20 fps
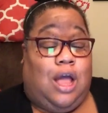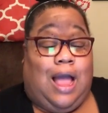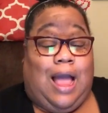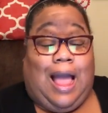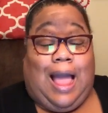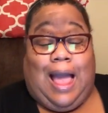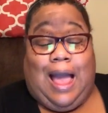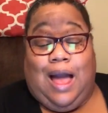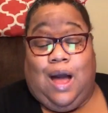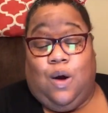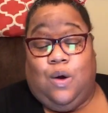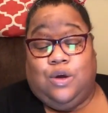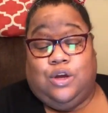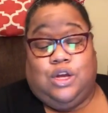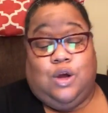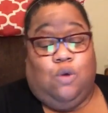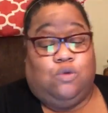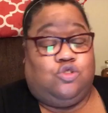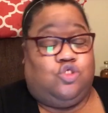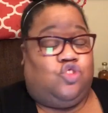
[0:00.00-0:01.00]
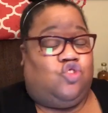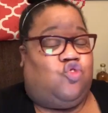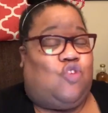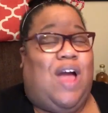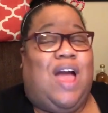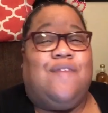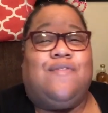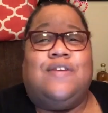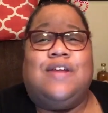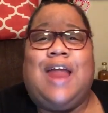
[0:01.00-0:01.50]
how your
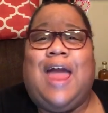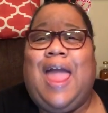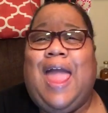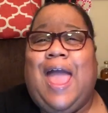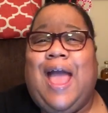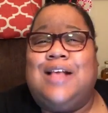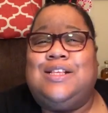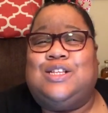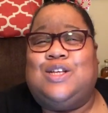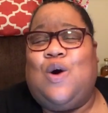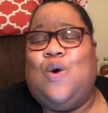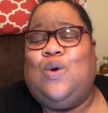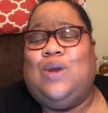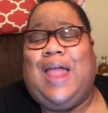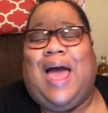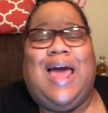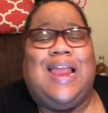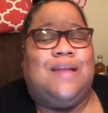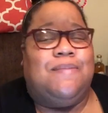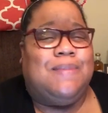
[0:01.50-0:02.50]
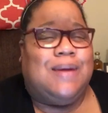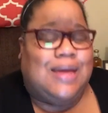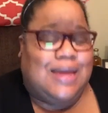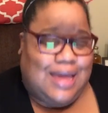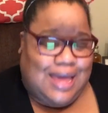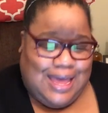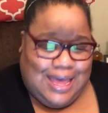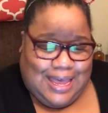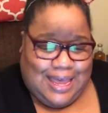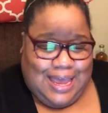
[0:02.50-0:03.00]
trifling ass gonna lie to
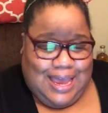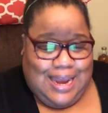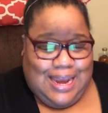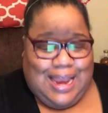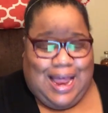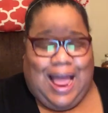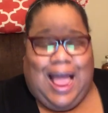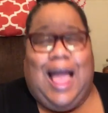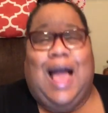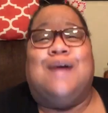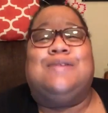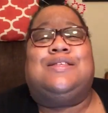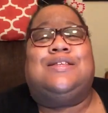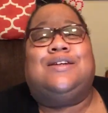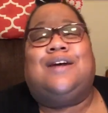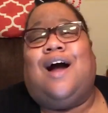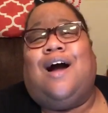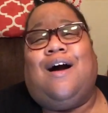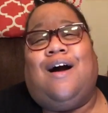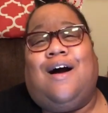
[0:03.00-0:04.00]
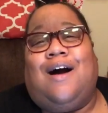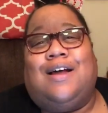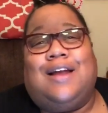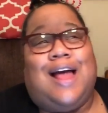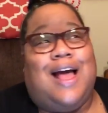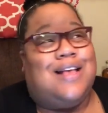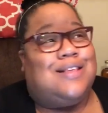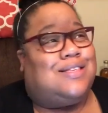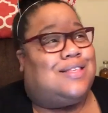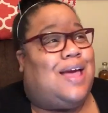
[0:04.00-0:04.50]
me in the house of God.
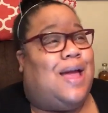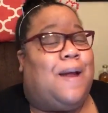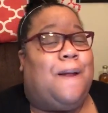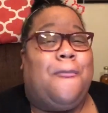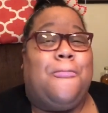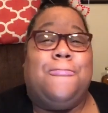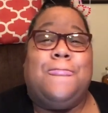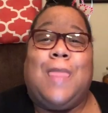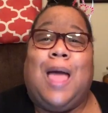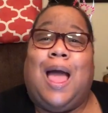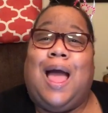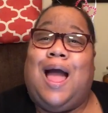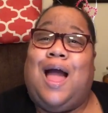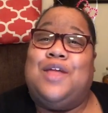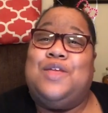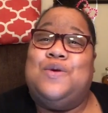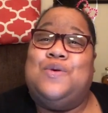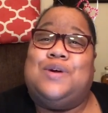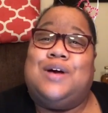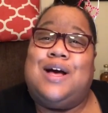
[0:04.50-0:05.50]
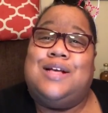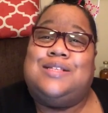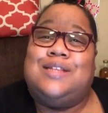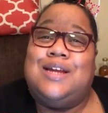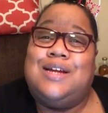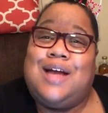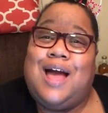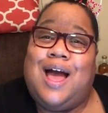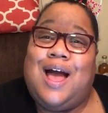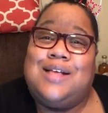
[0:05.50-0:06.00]
I say, how you cussing
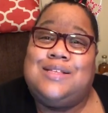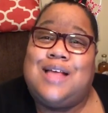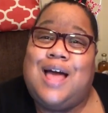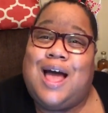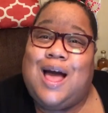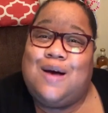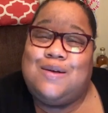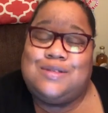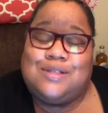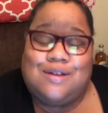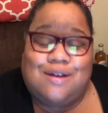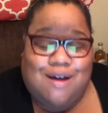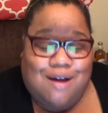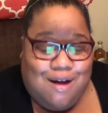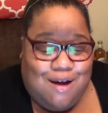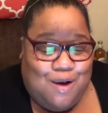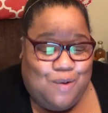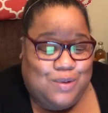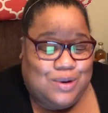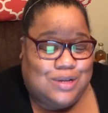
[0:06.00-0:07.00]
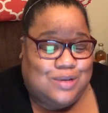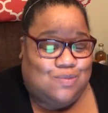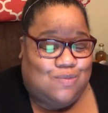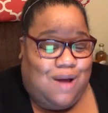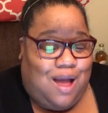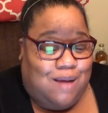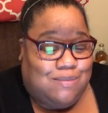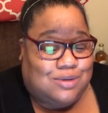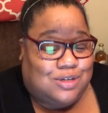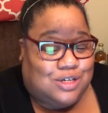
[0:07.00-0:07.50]
in God's house? Girl, what is
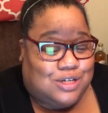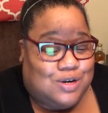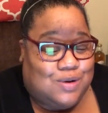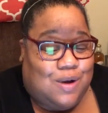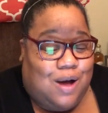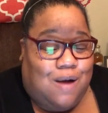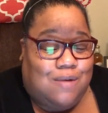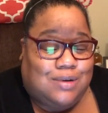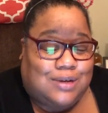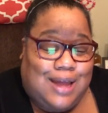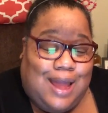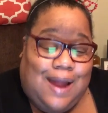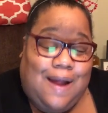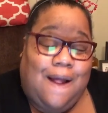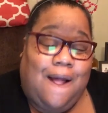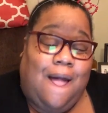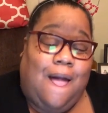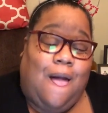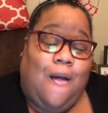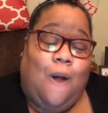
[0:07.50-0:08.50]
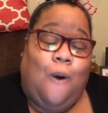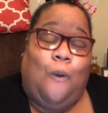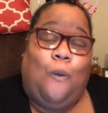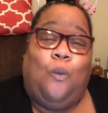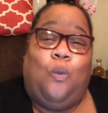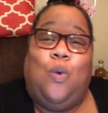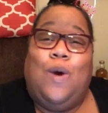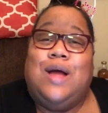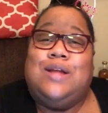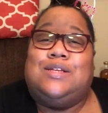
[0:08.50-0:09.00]
wrong with you? Okay.
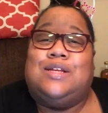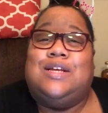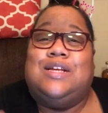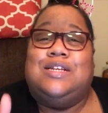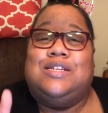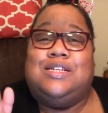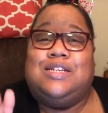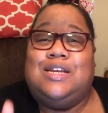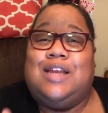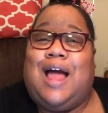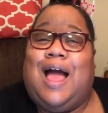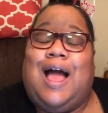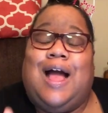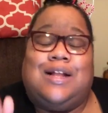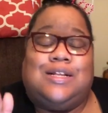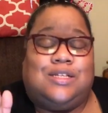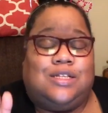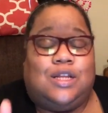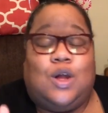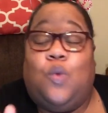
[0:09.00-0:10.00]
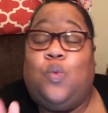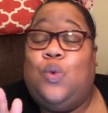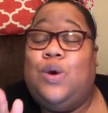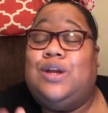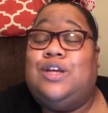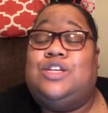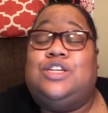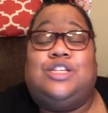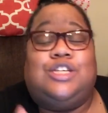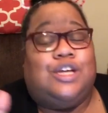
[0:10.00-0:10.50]
What did I no, what
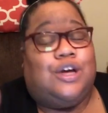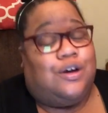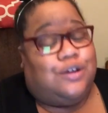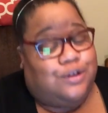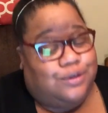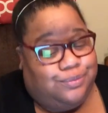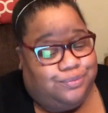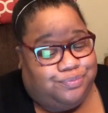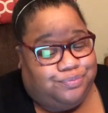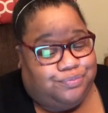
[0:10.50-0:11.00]
did she tell you?